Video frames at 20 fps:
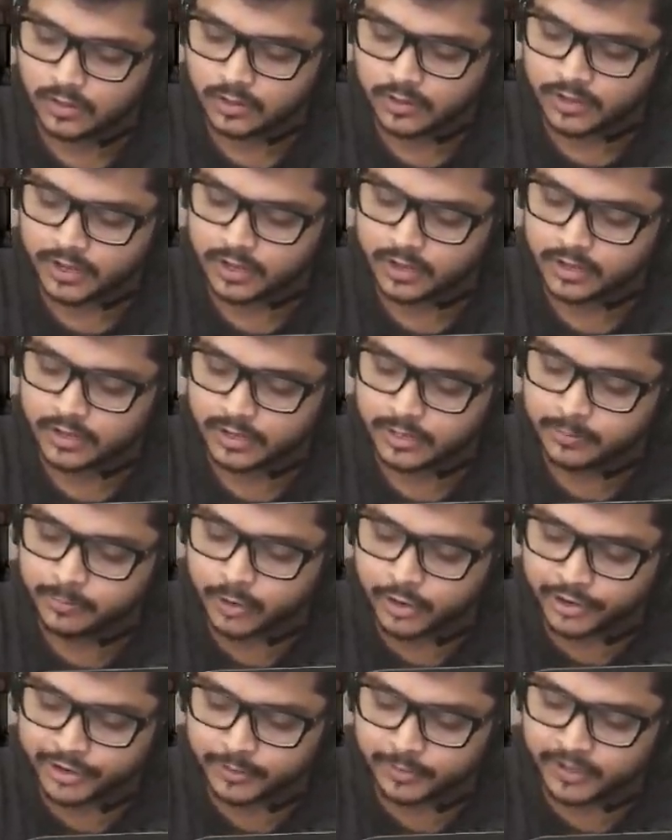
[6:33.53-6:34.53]
okay,
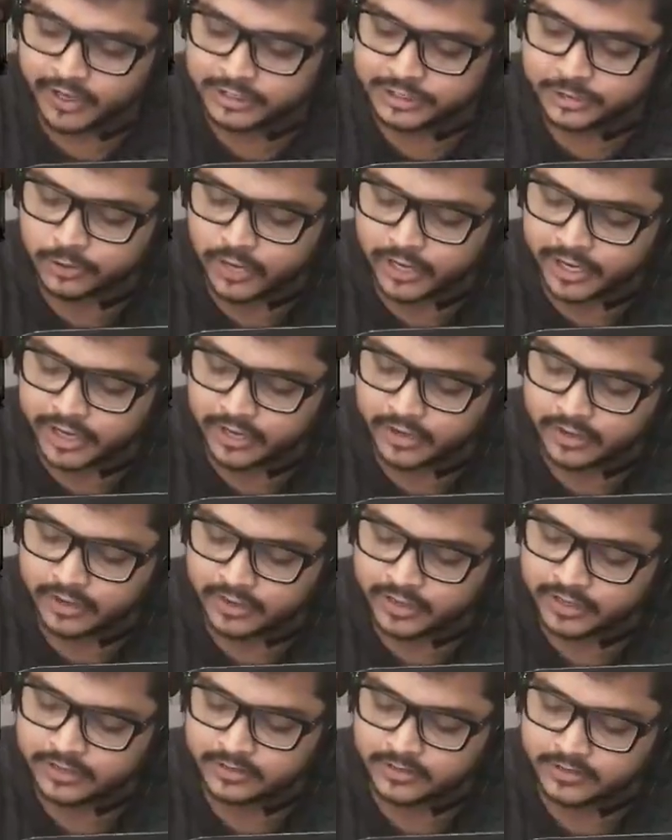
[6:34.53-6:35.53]
and pardon my drawing,
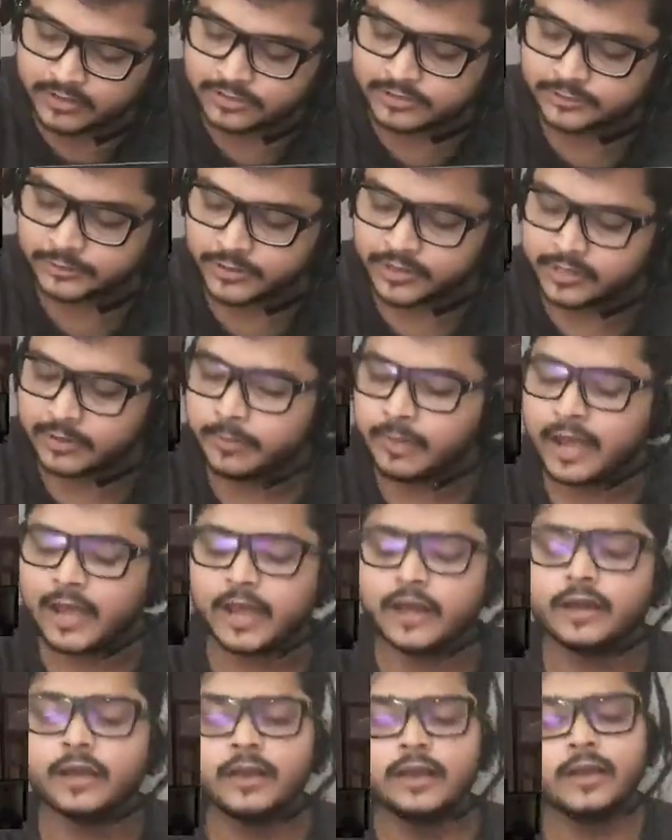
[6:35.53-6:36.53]
it's really
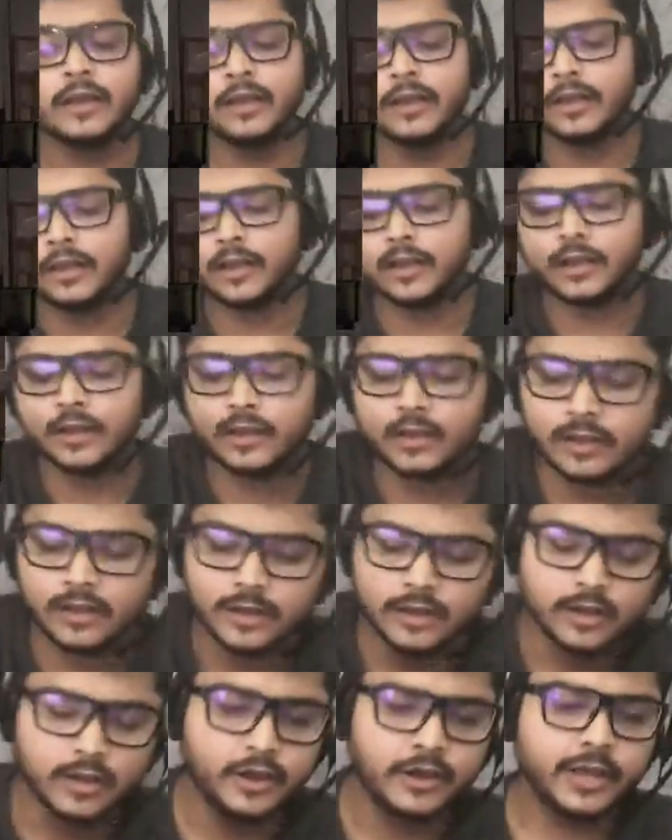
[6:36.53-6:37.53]
bad.
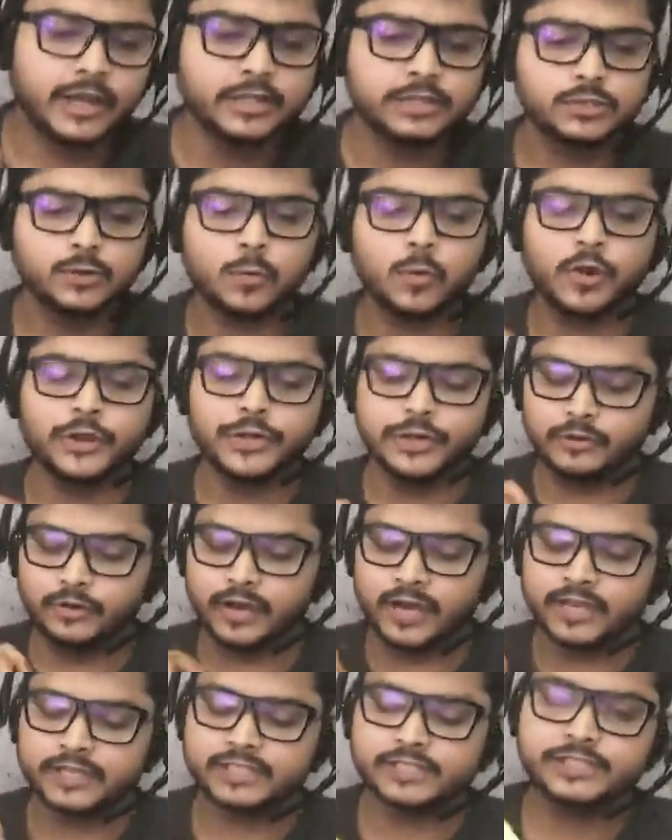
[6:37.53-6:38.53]
Okay, so what do you
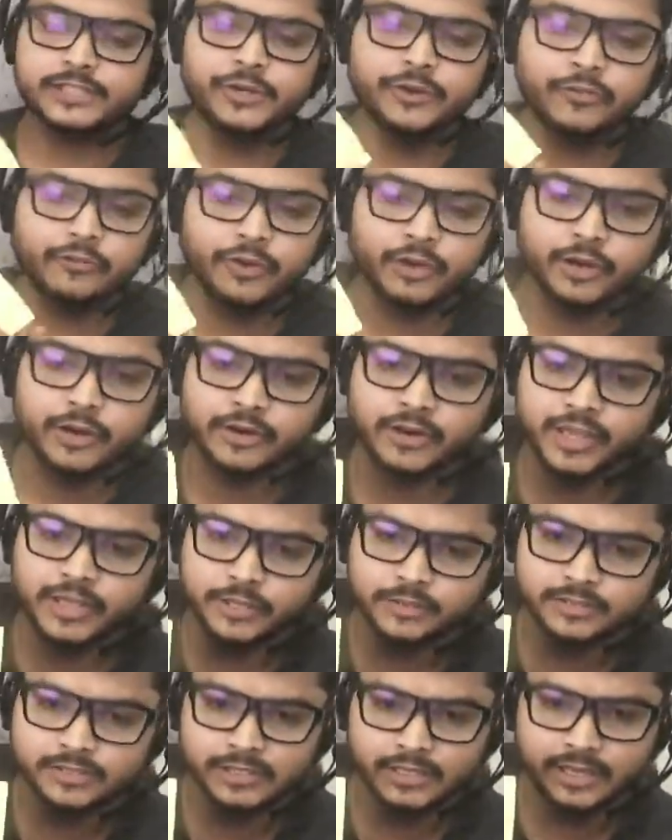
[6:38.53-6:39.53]
guys see over here?
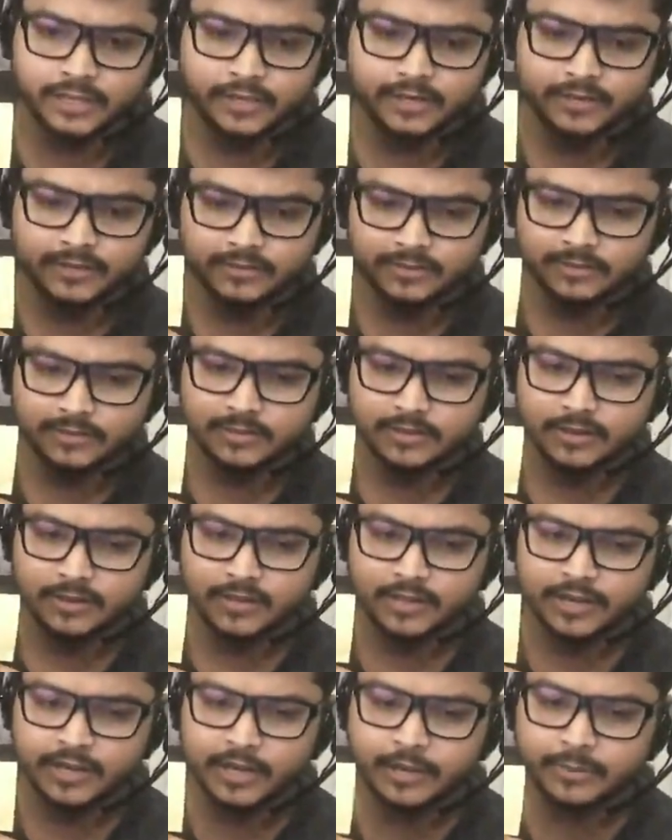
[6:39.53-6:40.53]
Can you see it?
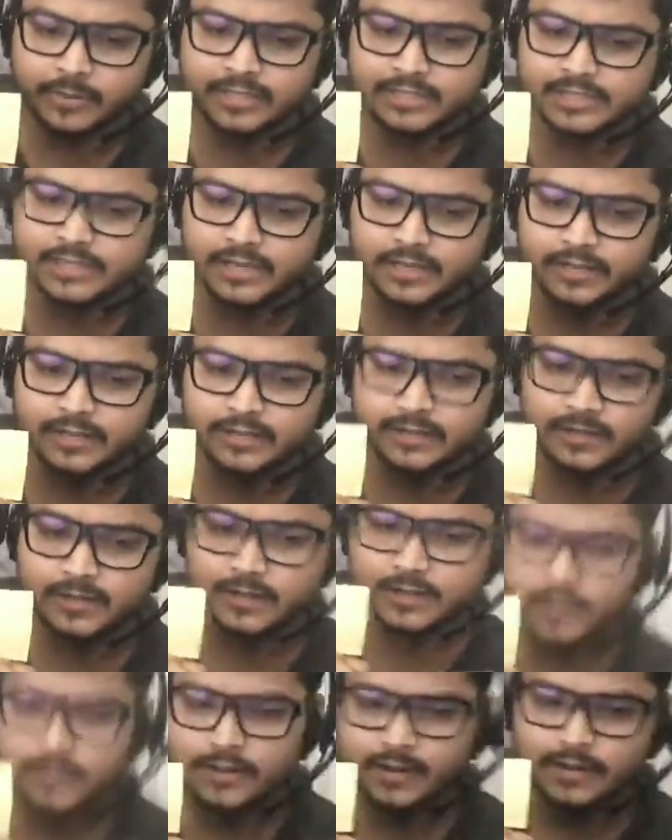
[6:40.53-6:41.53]
Can anybody see it?
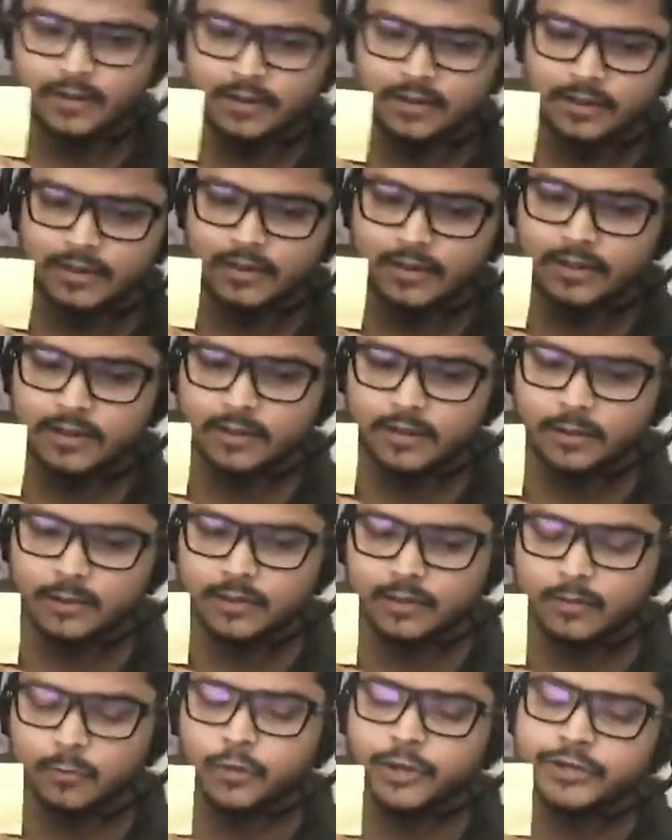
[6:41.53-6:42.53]

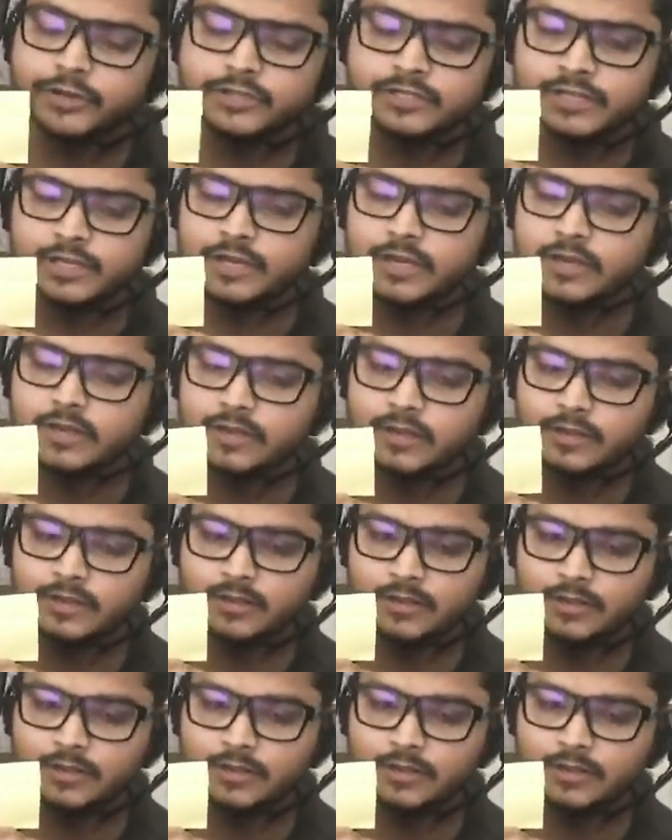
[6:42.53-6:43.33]
What do you see?